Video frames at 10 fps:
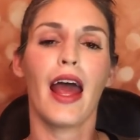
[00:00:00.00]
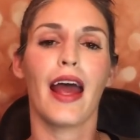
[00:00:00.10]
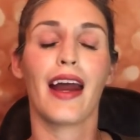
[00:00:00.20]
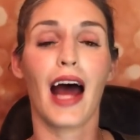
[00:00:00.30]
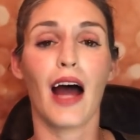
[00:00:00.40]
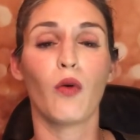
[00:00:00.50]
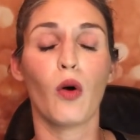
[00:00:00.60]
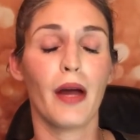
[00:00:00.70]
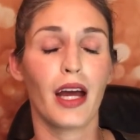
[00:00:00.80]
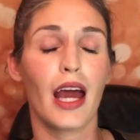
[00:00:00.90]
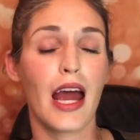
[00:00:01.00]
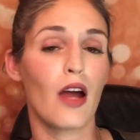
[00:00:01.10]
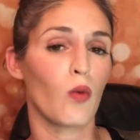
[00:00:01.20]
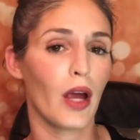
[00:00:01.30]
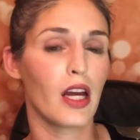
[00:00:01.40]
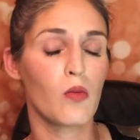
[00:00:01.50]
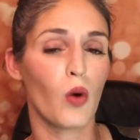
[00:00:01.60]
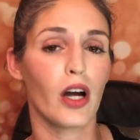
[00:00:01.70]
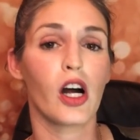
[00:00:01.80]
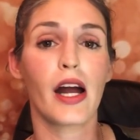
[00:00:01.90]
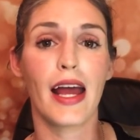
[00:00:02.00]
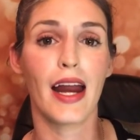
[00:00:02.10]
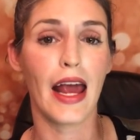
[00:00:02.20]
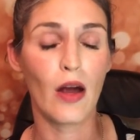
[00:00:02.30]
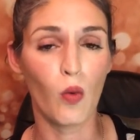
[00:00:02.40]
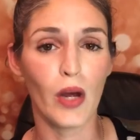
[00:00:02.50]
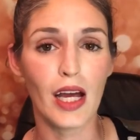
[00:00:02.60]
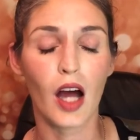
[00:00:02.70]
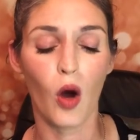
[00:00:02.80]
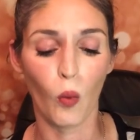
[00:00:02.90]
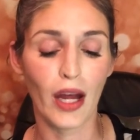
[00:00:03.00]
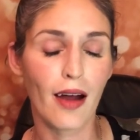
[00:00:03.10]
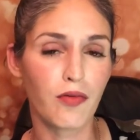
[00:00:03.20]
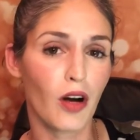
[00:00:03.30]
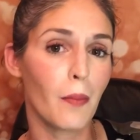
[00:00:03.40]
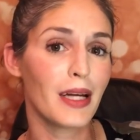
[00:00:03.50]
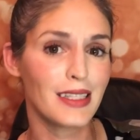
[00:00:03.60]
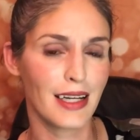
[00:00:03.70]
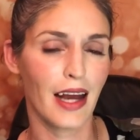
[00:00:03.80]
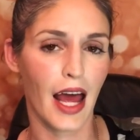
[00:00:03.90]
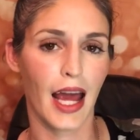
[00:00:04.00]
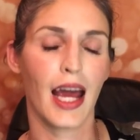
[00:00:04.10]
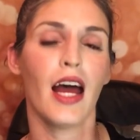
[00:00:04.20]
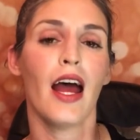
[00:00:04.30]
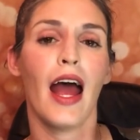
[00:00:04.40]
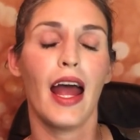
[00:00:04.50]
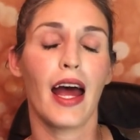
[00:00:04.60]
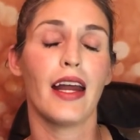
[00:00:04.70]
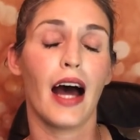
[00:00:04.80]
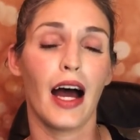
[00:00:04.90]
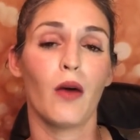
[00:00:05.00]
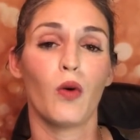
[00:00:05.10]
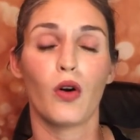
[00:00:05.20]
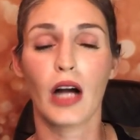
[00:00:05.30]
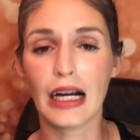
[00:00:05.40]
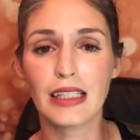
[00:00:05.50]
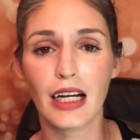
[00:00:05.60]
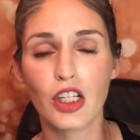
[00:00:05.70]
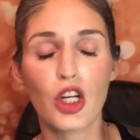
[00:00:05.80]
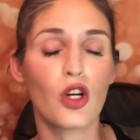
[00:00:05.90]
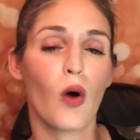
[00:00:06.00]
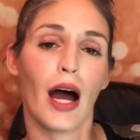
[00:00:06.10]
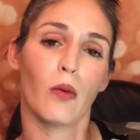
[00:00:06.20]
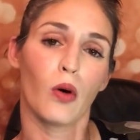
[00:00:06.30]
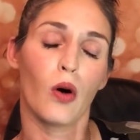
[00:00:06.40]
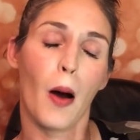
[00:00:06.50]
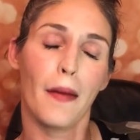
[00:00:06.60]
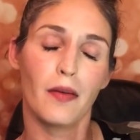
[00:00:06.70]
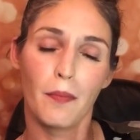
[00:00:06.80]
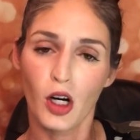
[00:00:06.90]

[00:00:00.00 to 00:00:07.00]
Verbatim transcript: And I will pick a random winner in a week, a week from today, and I will contact you. I will